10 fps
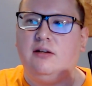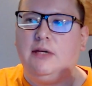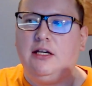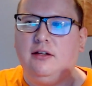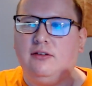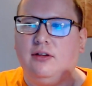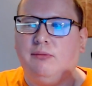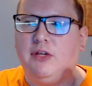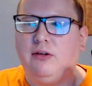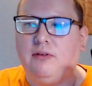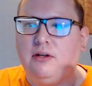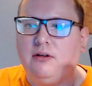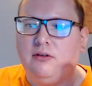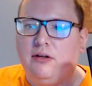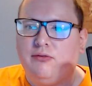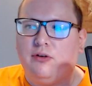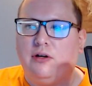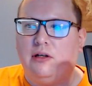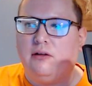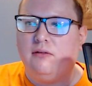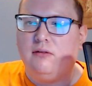be something a little different.